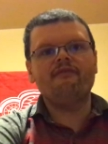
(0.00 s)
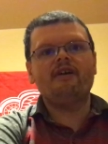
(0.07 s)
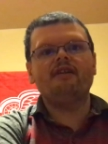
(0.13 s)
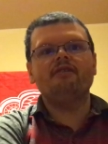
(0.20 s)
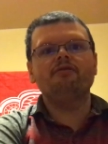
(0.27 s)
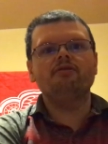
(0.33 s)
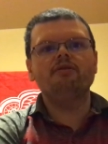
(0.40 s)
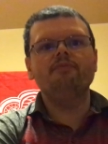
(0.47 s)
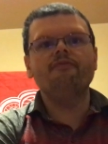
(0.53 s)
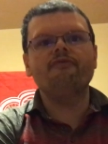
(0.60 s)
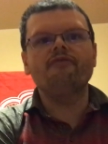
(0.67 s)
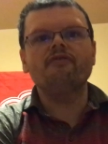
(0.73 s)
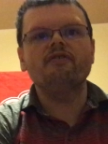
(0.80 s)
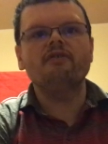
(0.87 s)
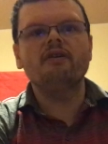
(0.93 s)
fan of Doom
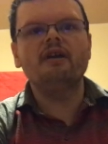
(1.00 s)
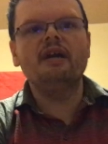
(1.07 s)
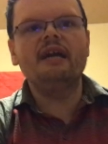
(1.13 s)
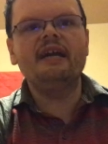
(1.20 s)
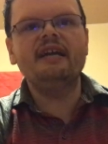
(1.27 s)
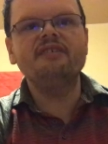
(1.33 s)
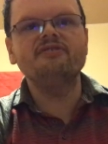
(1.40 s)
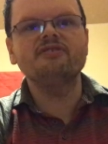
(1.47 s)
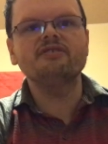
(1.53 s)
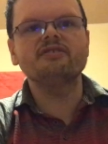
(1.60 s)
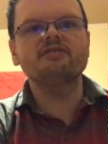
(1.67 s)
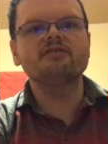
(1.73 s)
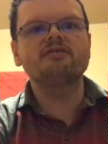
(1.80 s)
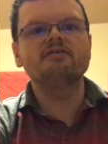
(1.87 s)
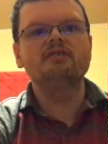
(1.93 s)
for
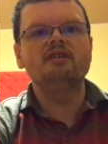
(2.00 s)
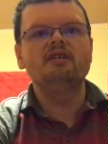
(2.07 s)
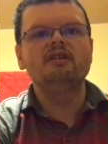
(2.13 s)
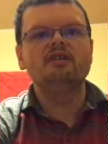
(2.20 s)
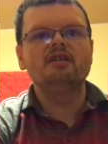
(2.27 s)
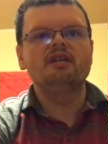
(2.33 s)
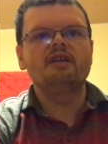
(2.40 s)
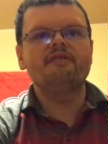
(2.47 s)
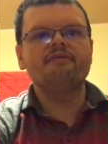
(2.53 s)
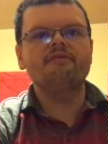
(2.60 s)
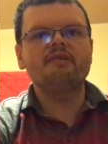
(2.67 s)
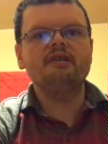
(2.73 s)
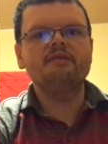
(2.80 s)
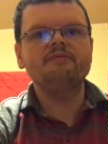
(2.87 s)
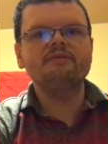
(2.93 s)
ages. You
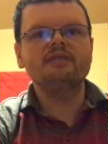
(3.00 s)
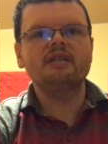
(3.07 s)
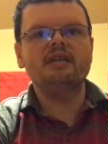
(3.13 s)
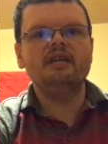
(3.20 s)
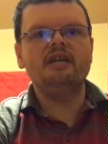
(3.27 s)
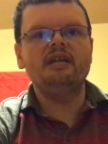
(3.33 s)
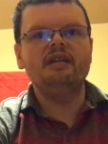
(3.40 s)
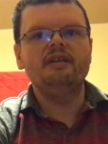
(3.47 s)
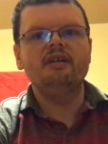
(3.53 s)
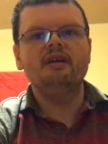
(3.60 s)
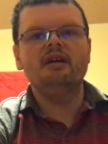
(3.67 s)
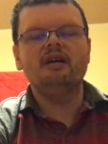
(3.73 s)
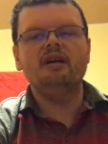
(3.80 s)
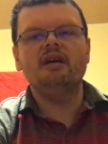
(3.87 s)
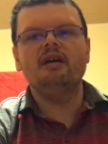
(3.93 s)
know, when I was a kid,
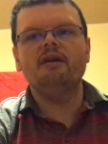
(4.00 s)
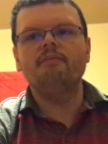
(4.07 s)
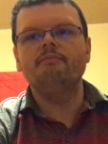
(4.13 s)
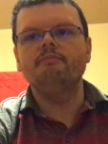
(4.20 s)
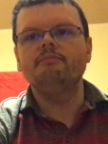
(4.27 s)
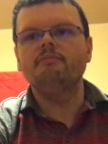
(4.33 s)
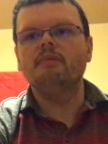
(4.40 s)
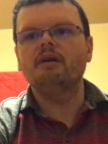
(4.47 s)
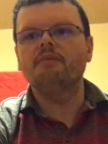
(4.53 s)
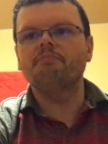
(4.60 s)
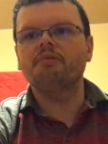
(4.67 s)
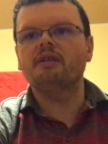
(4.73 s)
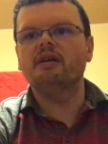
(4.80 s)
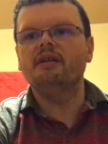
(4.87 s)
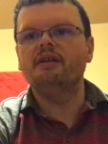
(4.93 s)
um, I
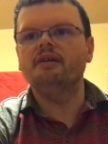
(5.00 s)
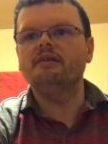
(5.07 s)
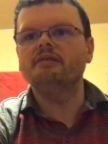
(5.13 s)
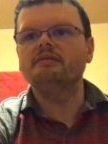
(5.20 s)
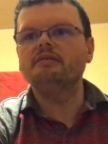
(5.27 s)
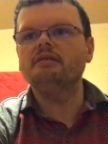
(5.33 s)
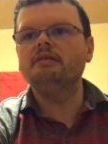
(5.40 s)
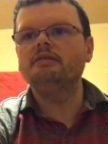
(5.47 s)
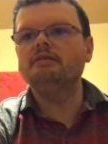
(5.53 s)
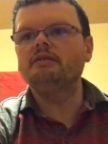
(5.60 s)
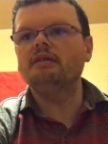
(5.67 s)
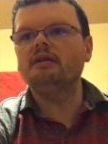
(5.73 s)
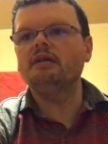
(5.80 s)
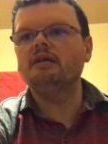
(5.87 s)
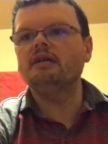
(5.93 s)
played it.
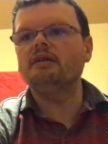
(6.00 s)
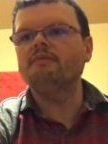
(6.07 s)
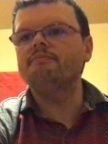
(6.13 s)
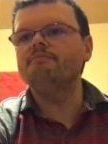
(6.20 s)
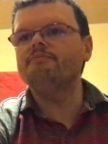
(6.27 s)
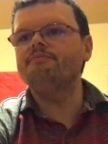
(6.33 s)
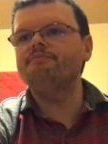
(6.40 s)
Um,